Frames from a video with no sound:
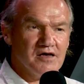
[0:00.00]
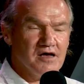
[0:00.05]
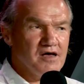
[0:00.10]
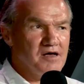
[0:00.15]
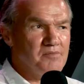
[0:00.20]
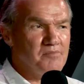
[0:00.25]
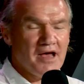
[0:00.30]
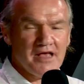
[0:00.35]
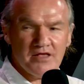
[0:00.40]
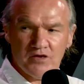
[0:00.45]

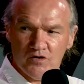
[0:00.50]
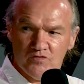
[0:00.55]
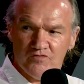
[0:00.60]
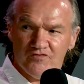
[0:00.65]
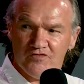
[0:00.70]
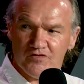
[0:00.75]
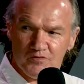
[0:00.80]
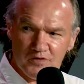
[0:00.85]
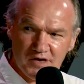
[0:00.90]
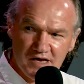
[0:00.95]
a Manual
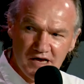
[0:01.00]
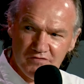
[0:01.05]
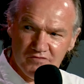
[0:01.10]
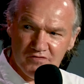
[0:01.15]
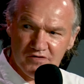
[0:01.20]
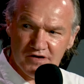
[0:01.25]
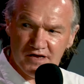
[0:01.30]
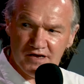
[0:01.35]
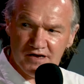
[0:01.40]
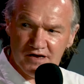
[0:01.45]
for
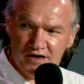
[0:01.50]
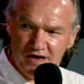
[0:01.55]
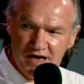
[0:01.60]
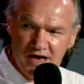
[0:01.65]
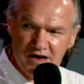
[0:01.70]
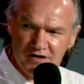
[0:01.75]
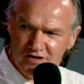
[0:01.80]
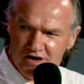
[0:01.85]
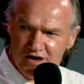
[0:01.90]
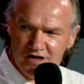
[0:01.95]
Recovering
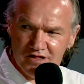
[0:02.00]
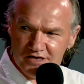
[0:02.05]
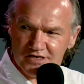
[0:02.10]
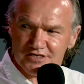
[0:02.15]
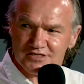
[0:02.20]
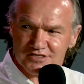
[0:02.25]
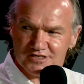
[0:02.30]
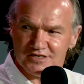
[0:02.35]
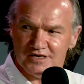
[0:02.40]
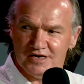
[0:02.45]
Alcoholics.
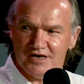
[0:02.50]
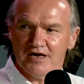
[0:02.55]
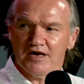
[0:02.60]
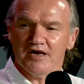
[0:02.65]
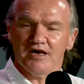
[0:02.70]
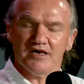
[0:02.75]
That's right, yeah.